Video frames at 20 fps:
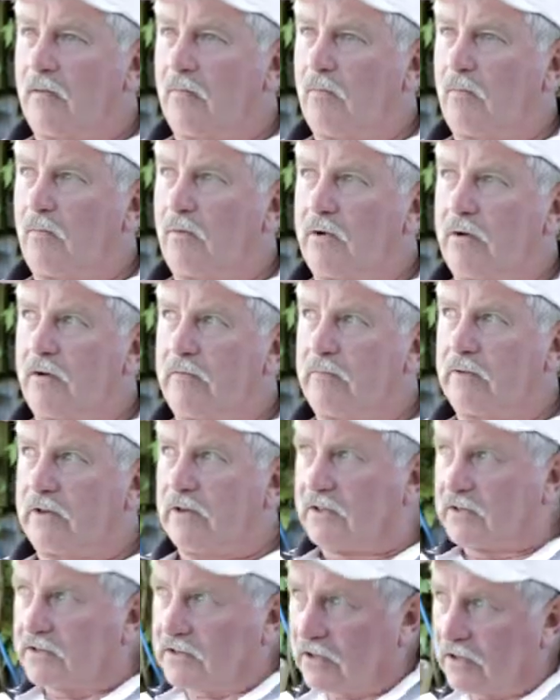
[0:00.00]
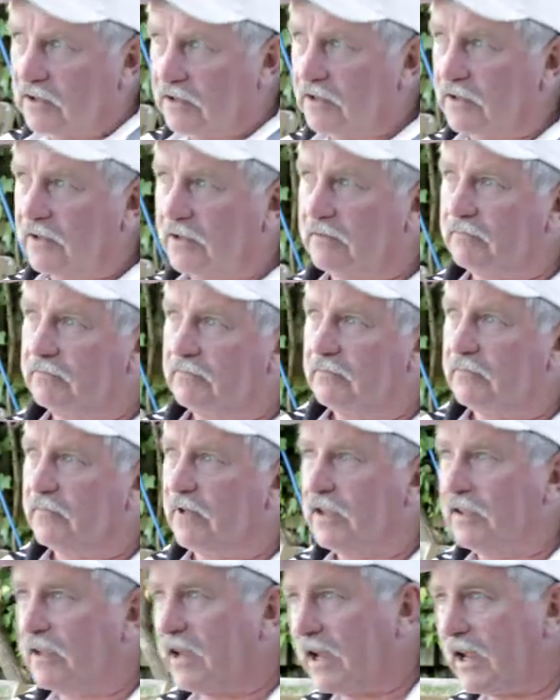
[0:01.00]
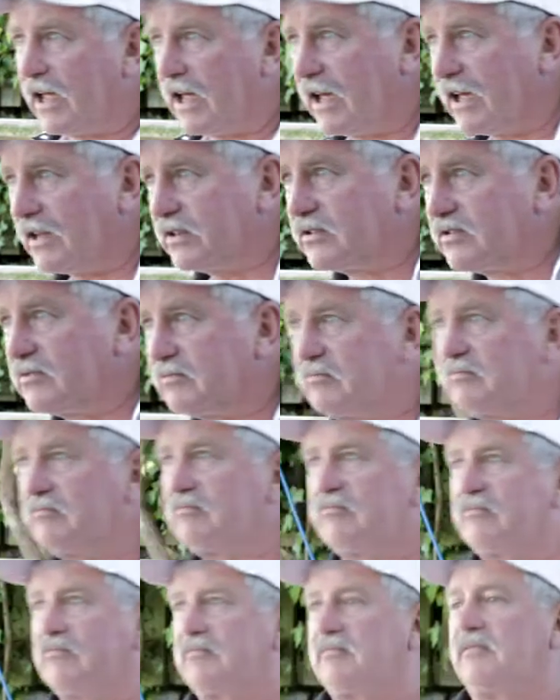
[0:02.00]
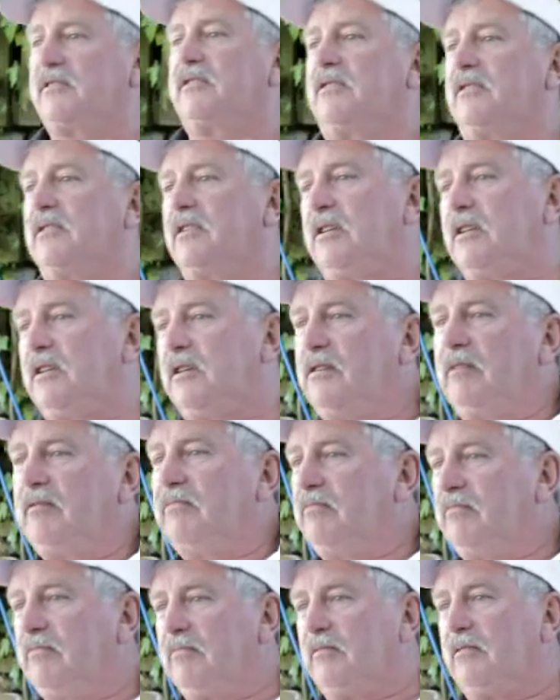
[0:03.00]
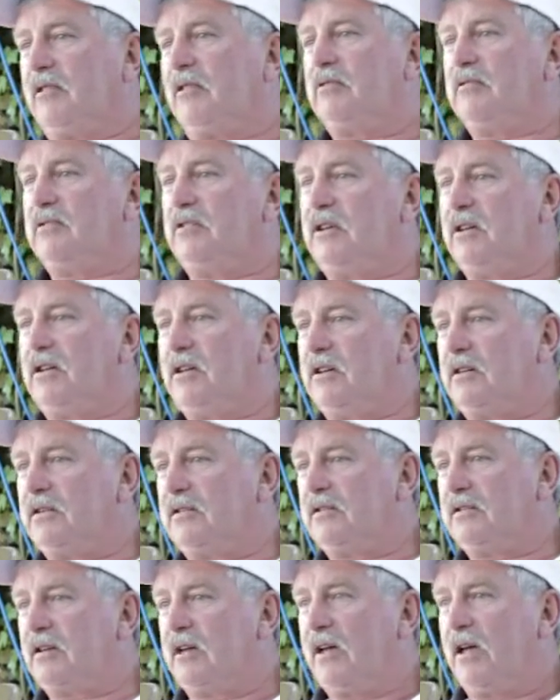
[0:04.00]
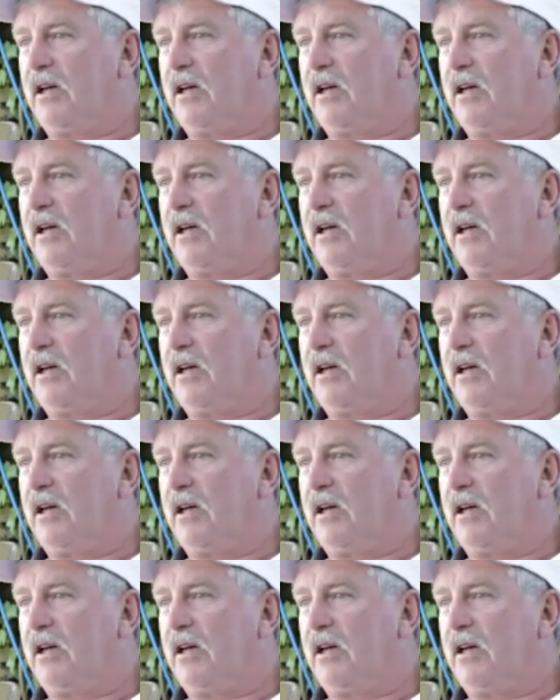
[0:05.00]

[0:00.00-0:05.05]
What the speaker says: What I've witnessed in the last 30 odd years